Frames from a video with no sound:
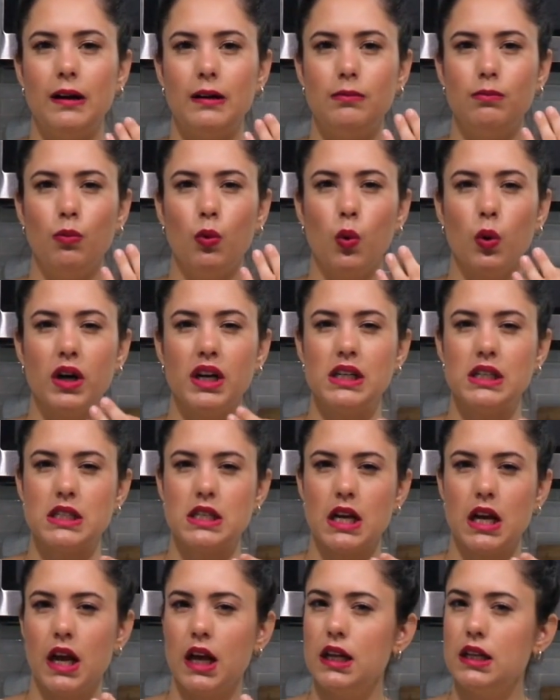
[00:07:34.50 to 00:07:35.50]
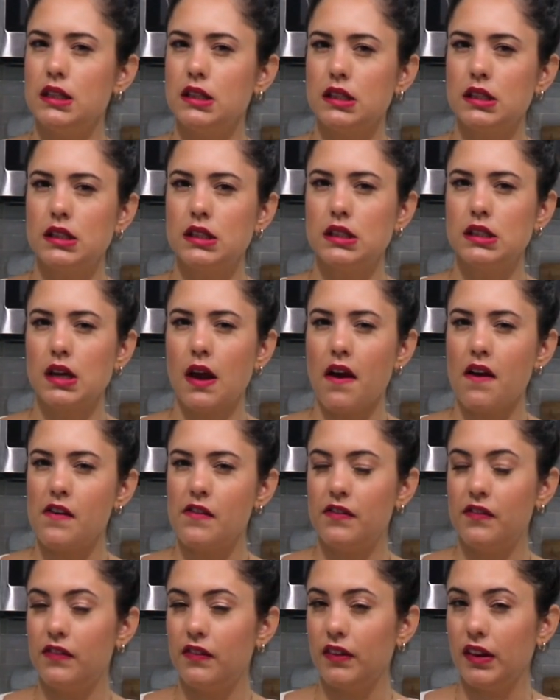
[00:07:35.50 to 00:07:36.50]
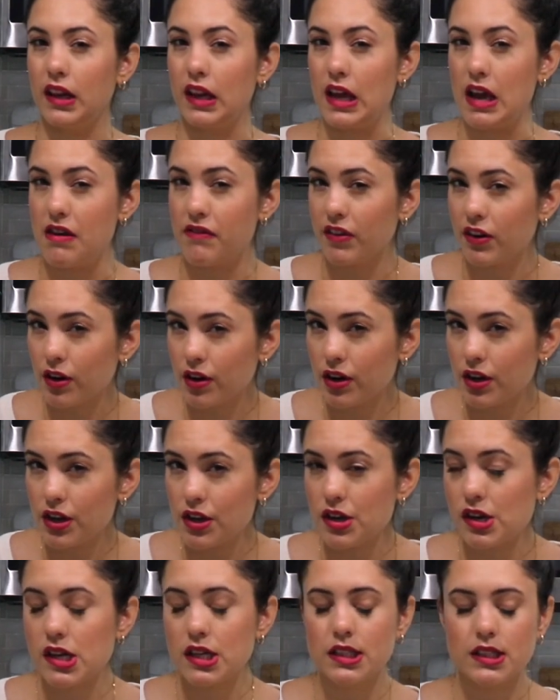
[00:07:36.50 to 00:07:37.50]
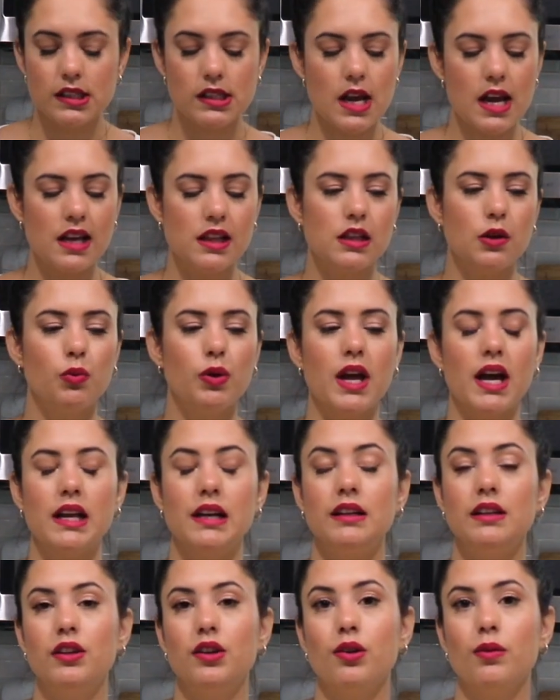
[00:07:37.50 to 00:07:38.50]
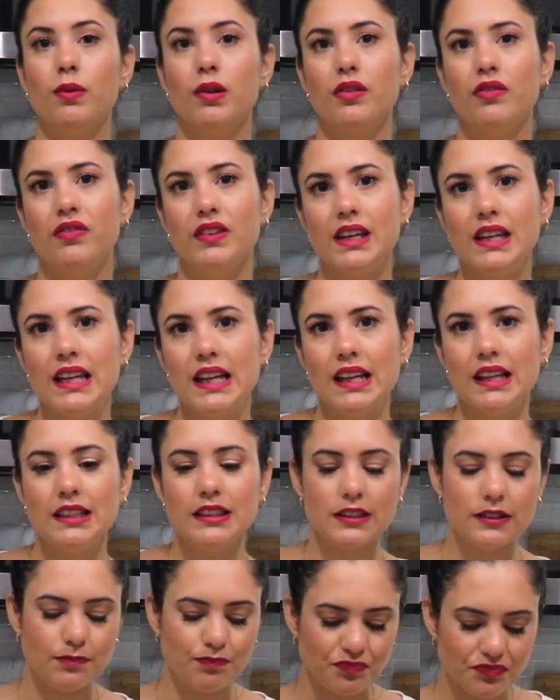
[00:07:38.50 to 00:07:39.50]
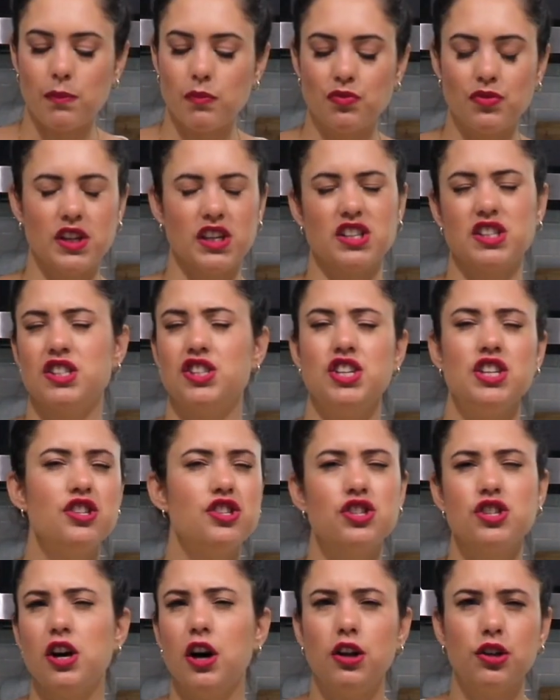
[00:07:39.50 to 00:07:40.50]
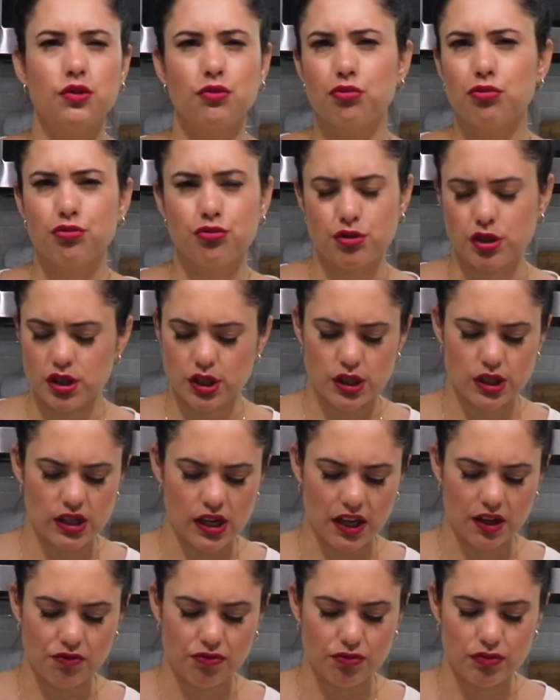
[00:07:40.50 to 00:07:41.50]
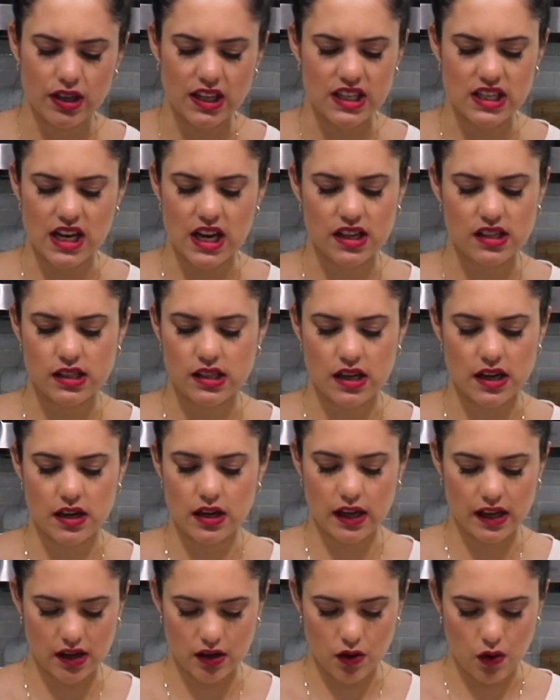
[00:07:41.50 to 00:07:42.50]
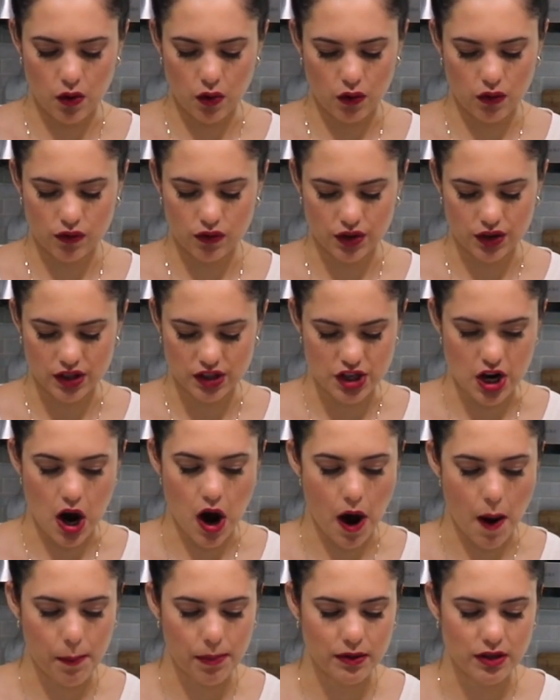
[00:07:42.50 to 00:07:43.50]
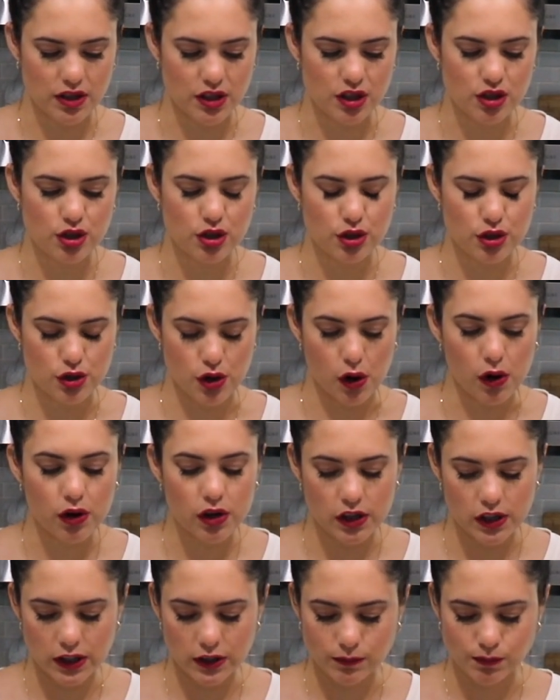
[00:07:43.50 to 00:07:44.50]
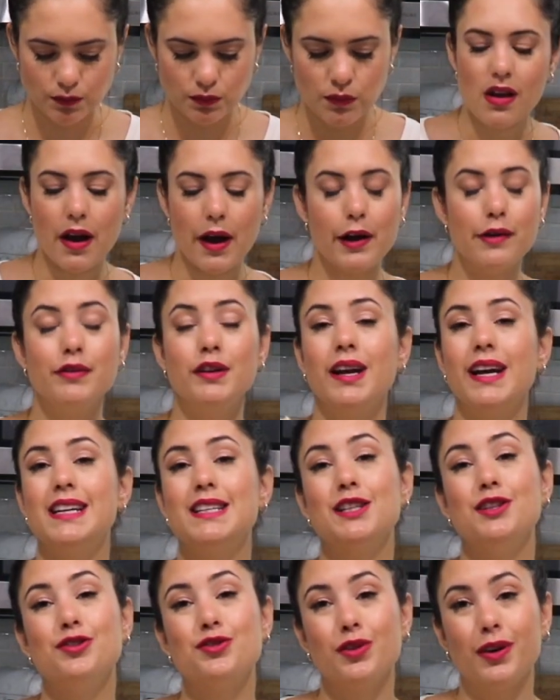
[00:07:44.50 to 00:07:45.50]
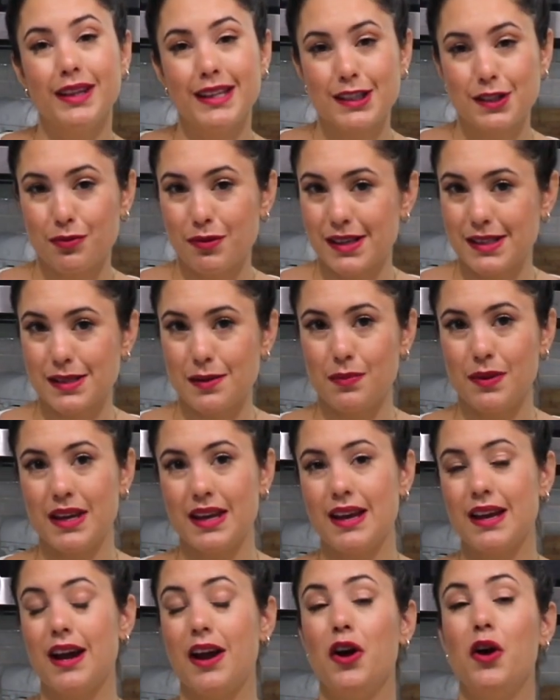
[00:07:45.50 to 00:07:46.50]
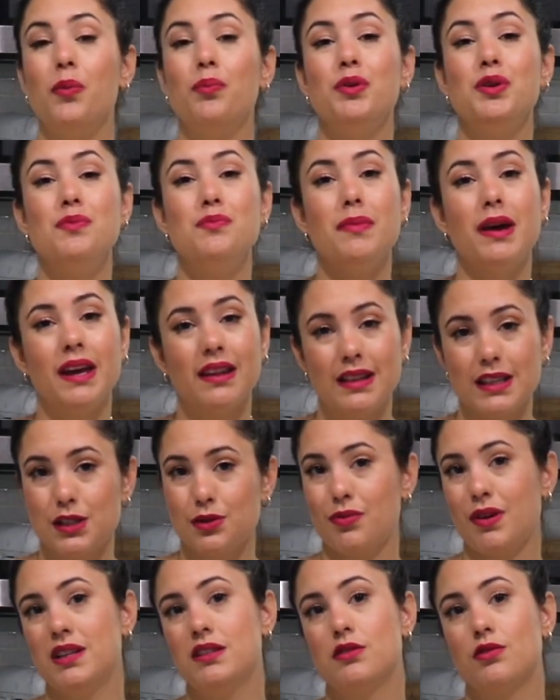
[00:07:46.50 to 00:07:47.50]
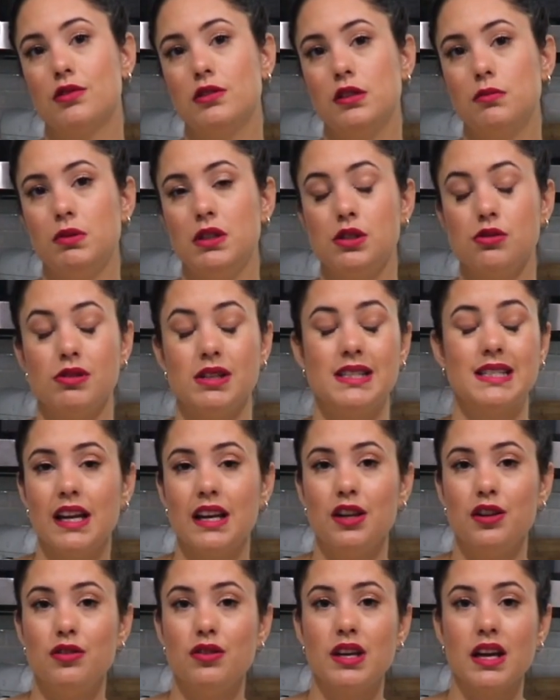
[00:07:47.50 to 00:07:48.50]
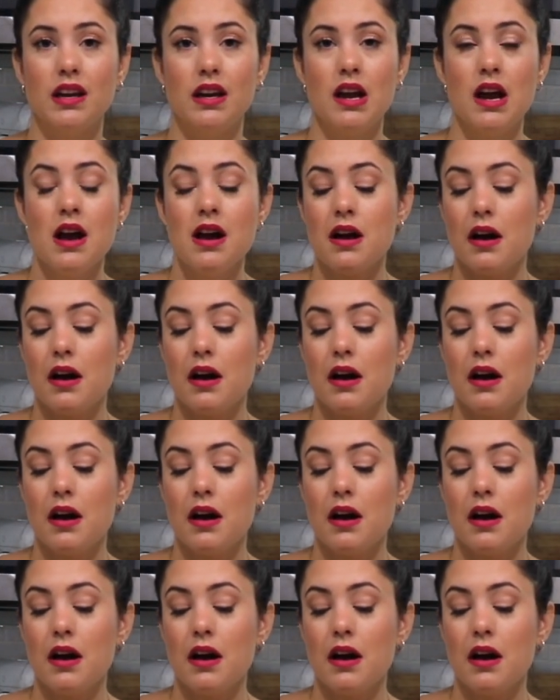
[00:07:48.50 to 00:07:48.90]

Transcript: more intense flavor, you could say. And then we add a little bit of vanilla. The sea salt just like really takes it like over the top. It is so good. I hope you guys enjoy this recipe. I hope you make this Rice Krispie treats. You can